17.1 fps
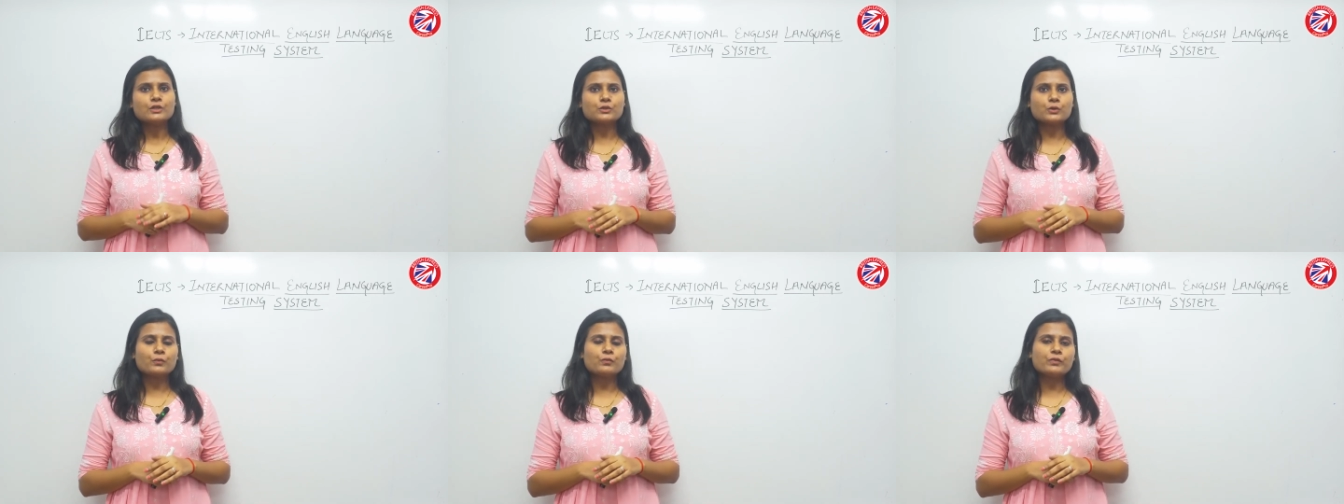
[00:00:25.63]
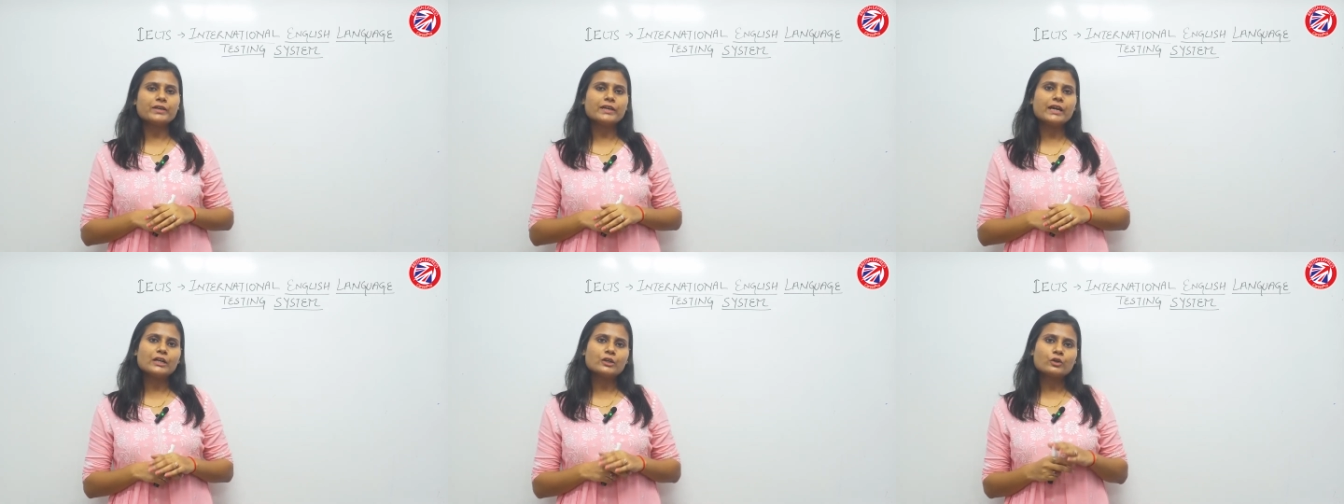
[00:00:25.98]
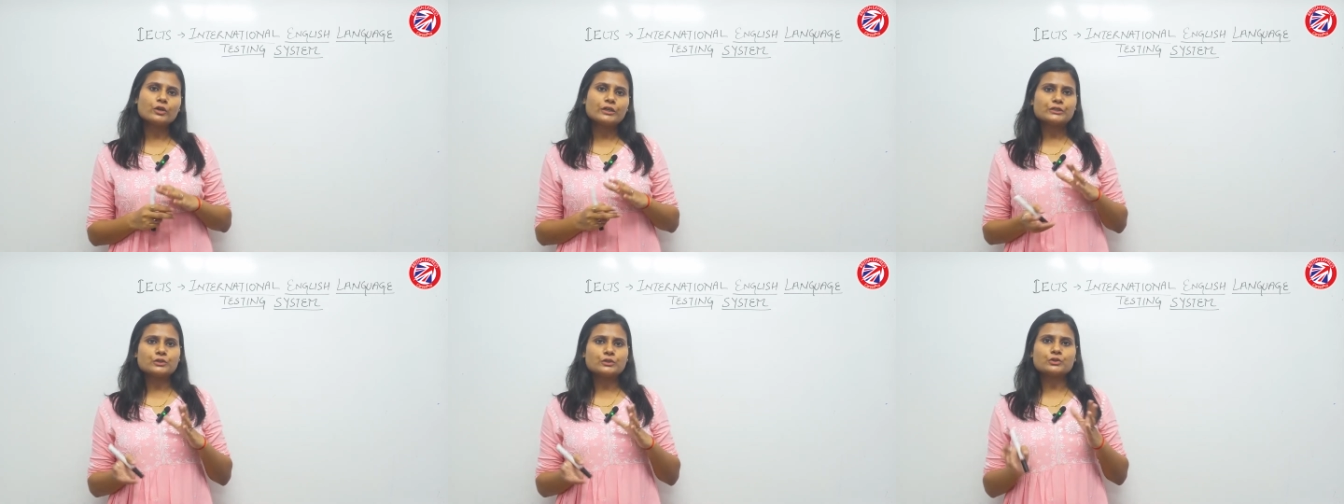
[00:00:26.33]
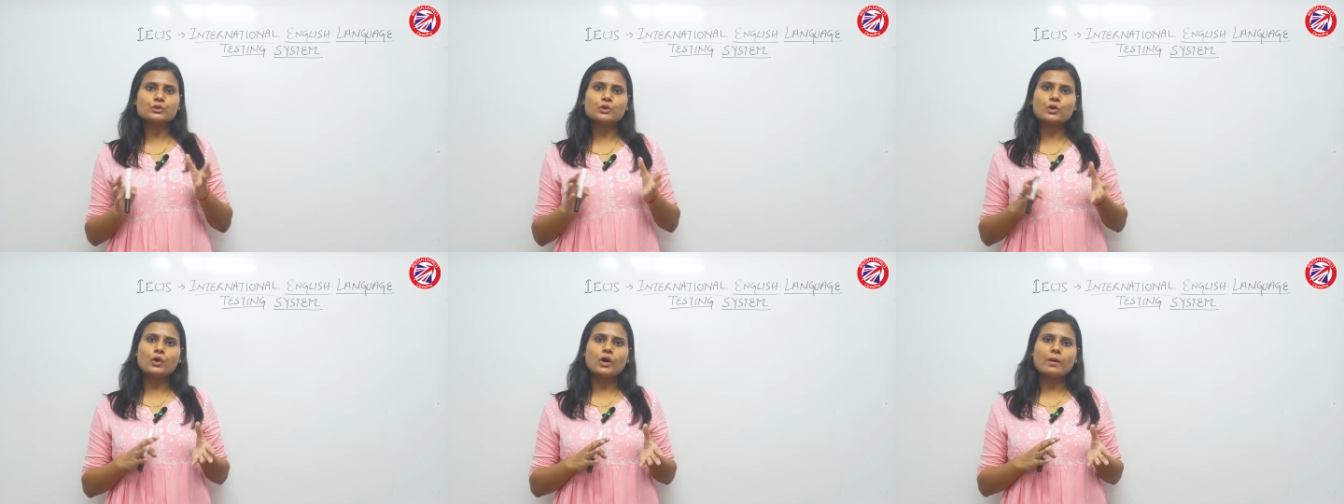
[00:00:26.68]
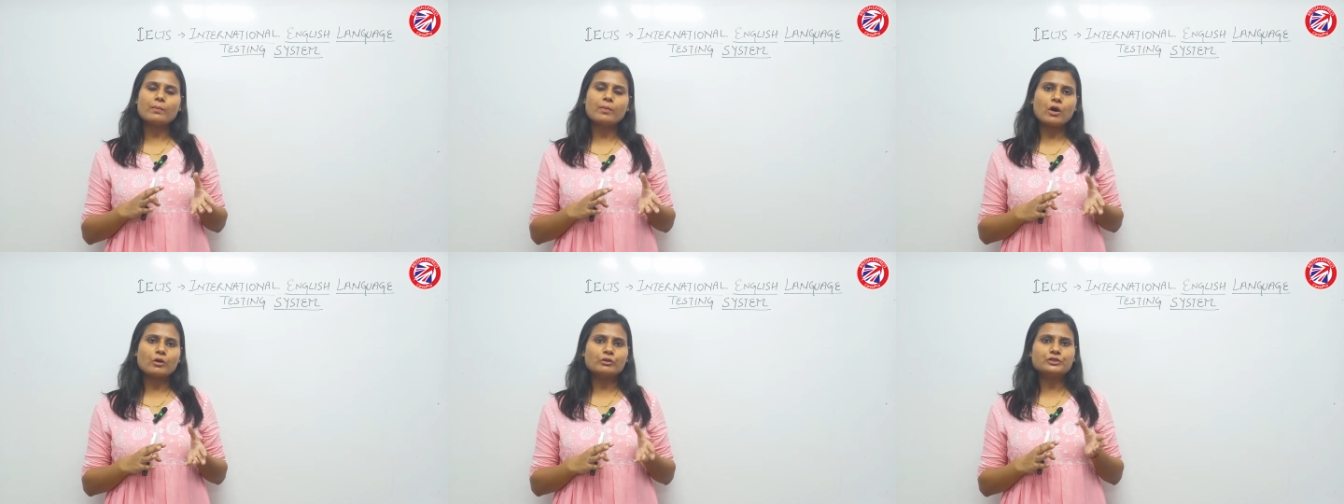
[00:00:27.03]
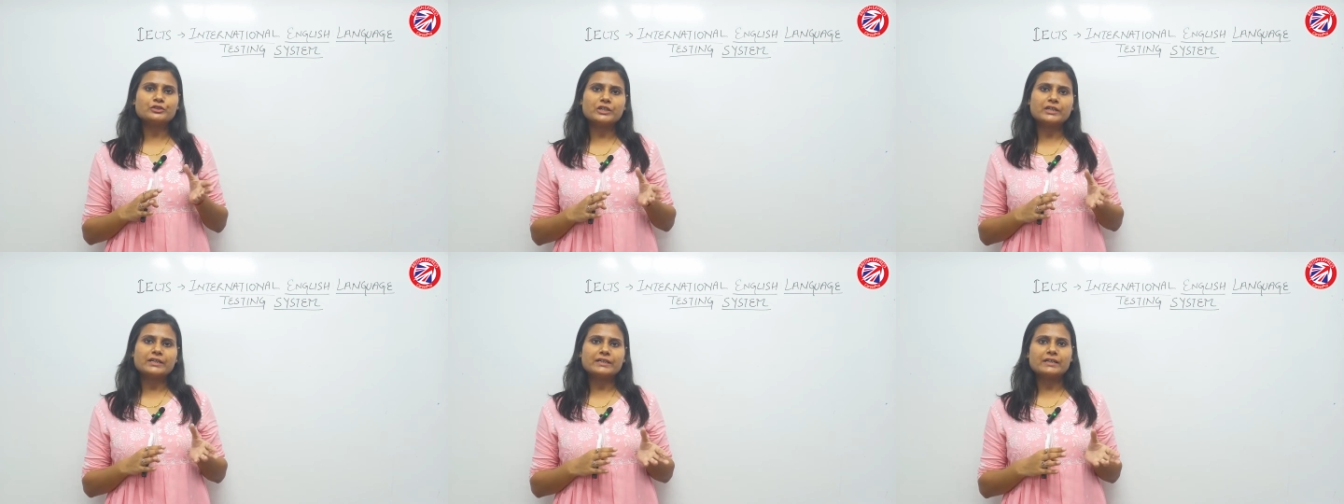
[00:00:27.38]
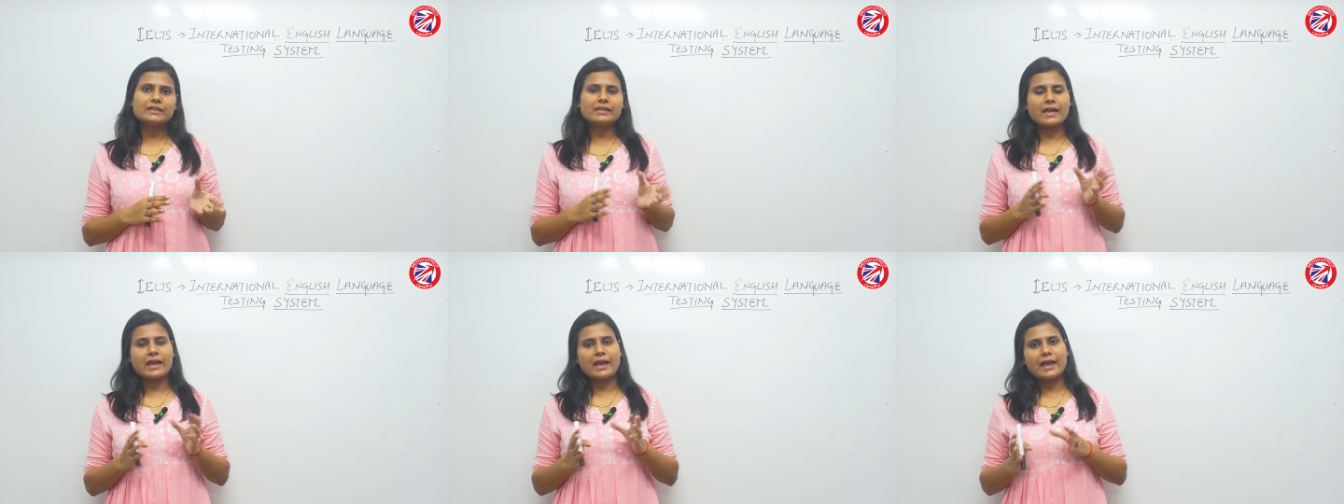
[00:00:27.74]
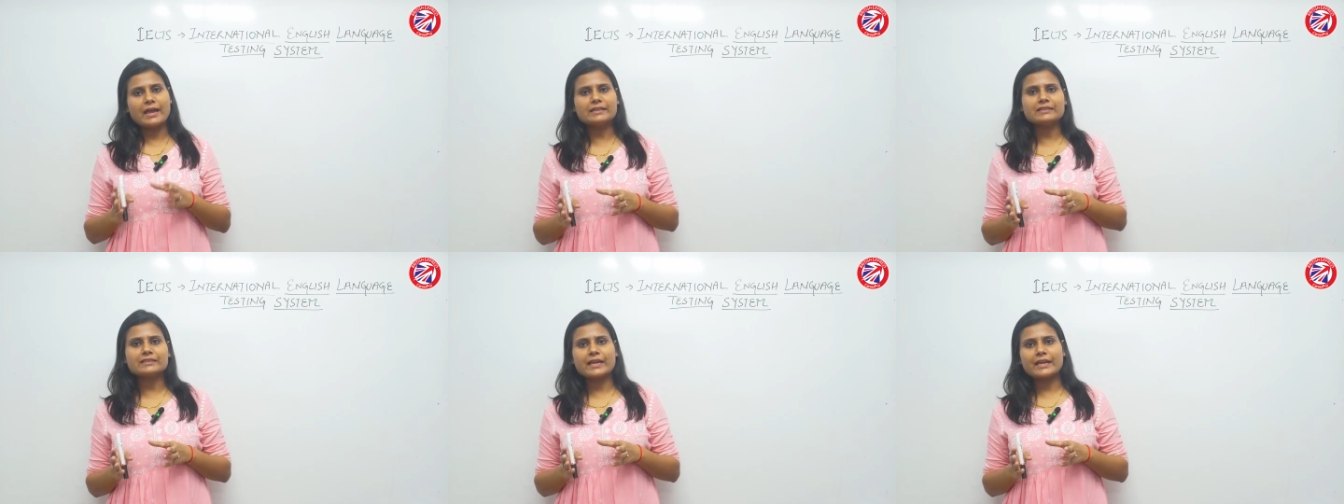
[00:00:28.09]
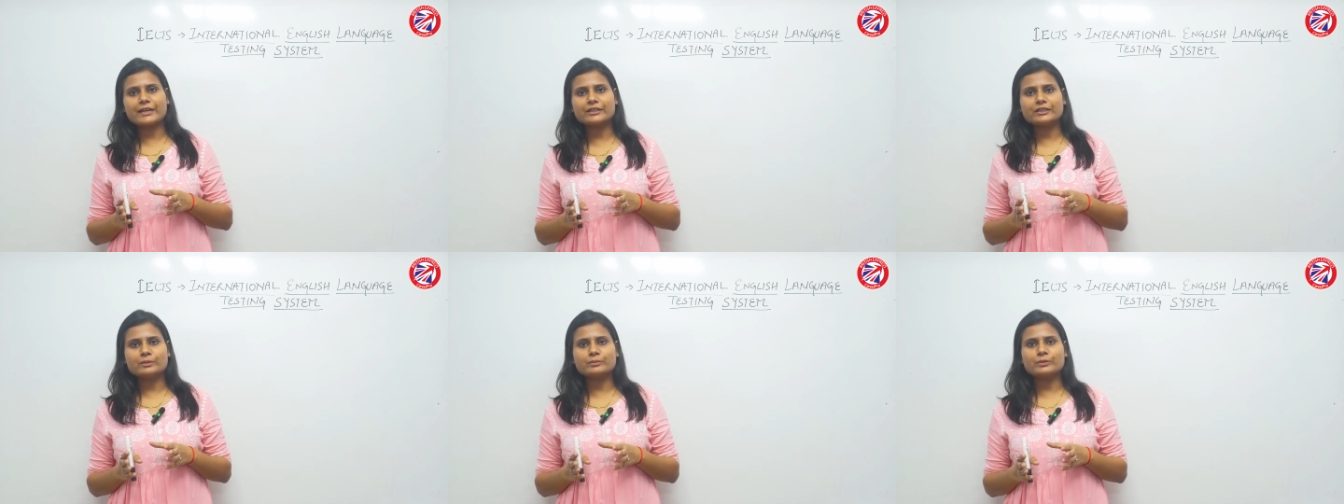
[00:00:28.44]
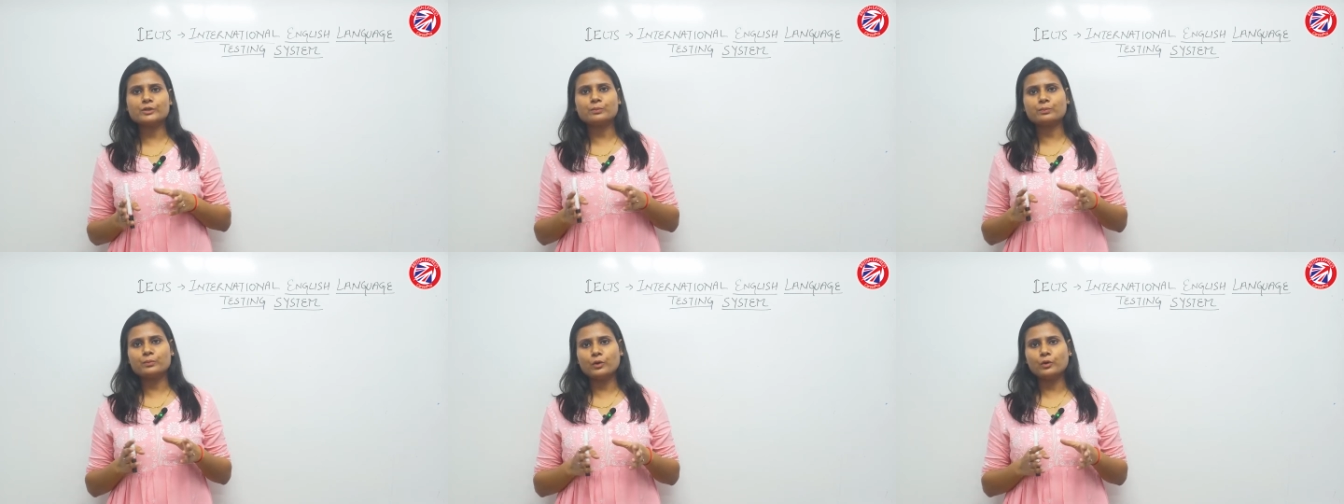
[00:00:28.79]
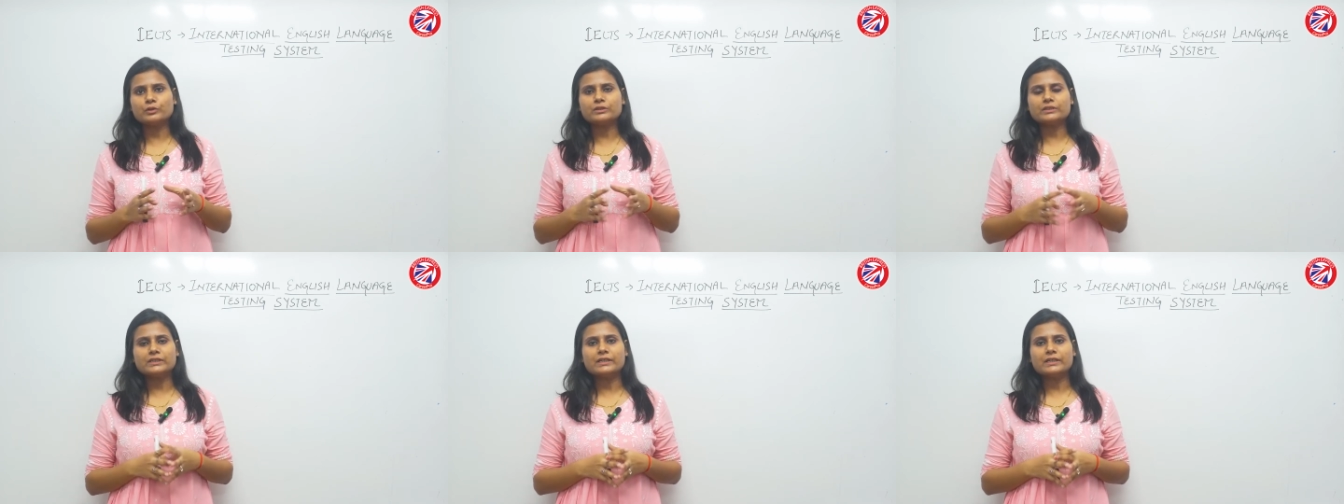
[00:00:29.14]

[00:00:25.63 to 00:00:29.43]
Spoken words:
So we are going to know about journal and academic both,